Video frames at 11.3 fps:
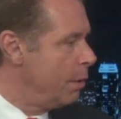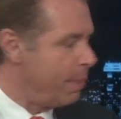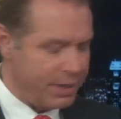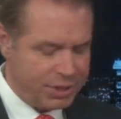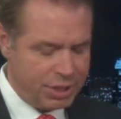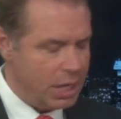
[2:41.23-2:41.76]

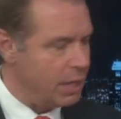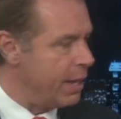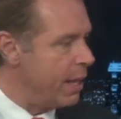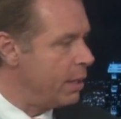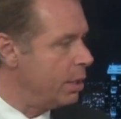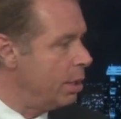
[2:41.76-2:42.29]
by
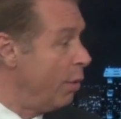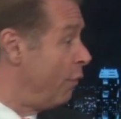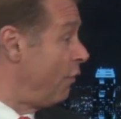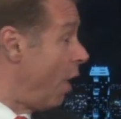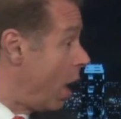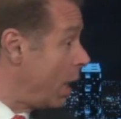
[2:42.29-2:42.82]
CNN,
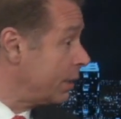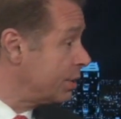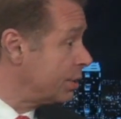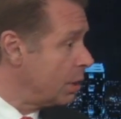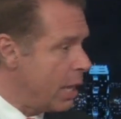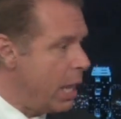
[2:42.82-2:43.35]

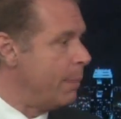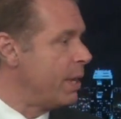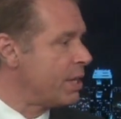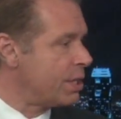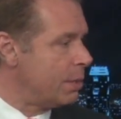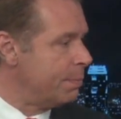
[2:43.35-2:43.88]
Fox,
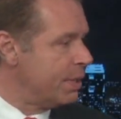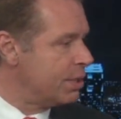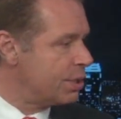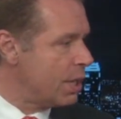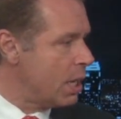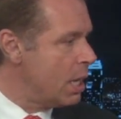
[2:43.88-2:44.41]

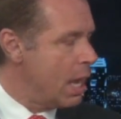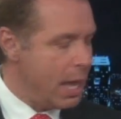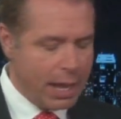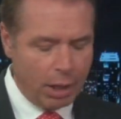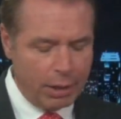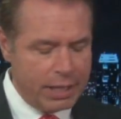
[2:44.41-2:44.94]
MSNBC,
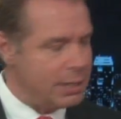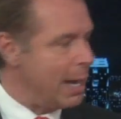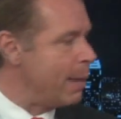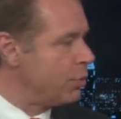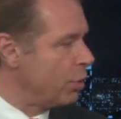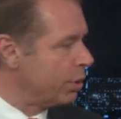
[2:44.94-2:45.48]
LA
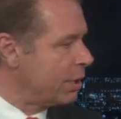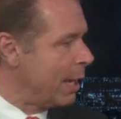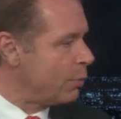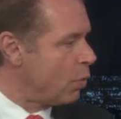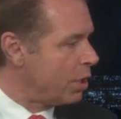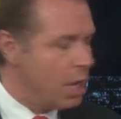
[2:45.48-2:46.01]
Times, New York
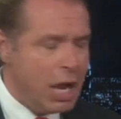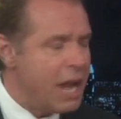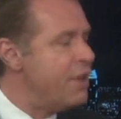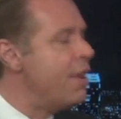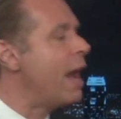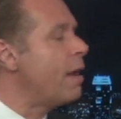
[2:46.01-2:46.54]
Times, what?
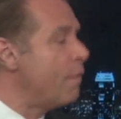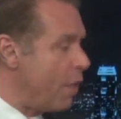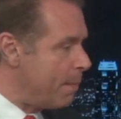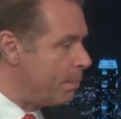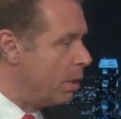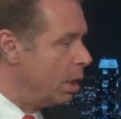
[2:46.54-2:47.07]
None of
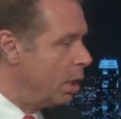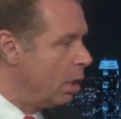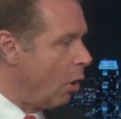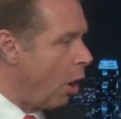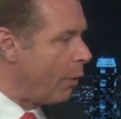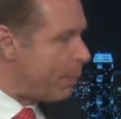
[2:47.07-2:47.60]
them
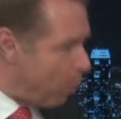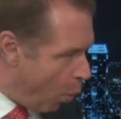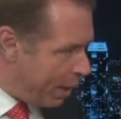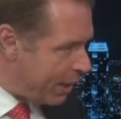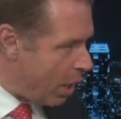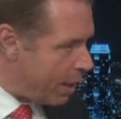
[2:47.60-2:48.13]
are
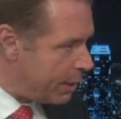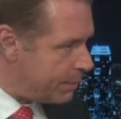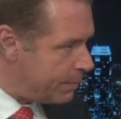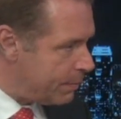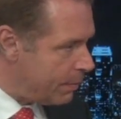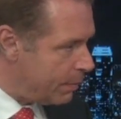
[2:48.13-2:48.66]
reporting on it.
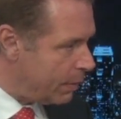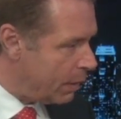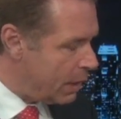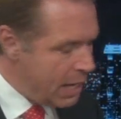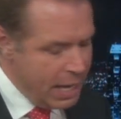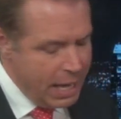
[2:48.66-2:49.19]

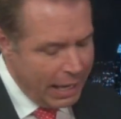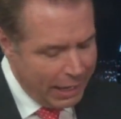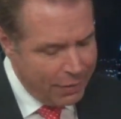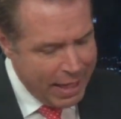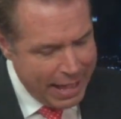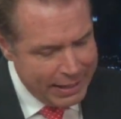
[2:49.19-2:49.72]

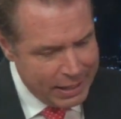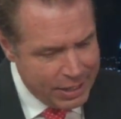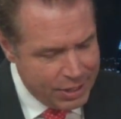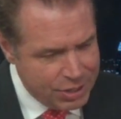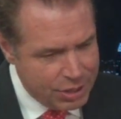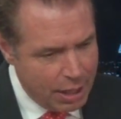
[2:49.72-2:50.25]
And that
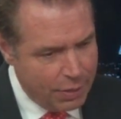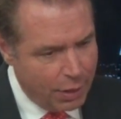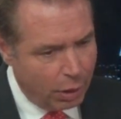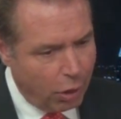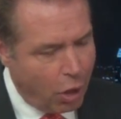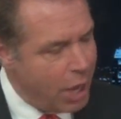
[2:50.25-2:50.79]
is
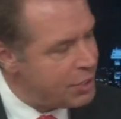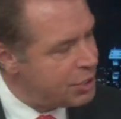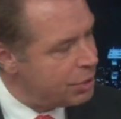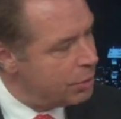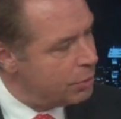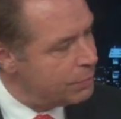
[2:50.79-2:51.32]
the
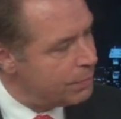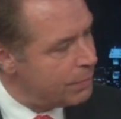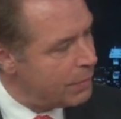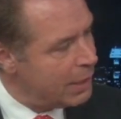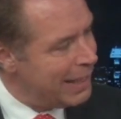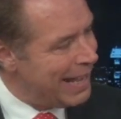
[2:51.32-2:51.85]
lawsuit
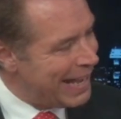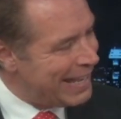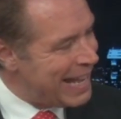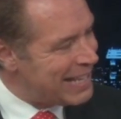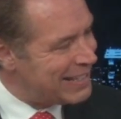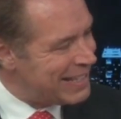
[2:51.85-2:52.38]

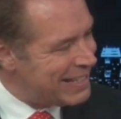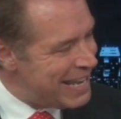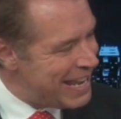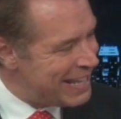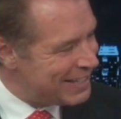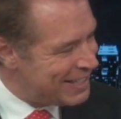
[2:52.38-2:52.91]
against the
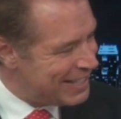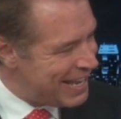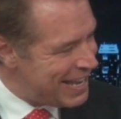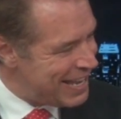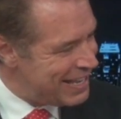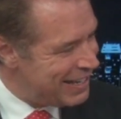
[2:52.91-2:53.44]

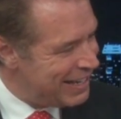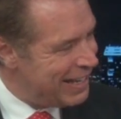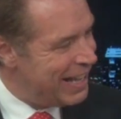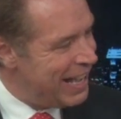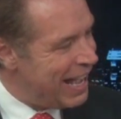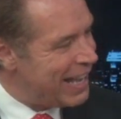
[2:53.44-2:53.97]
DNC
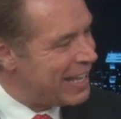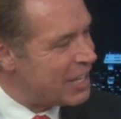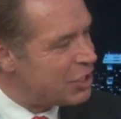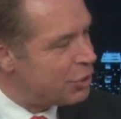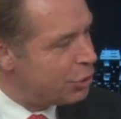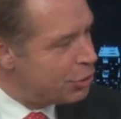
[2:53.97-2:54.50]

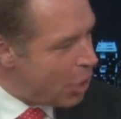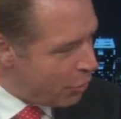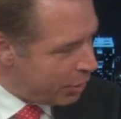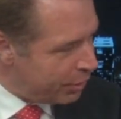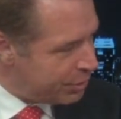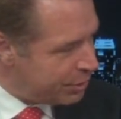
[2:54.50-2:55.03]
against their
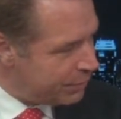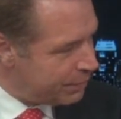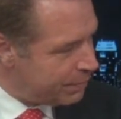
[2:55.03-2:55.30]
donors.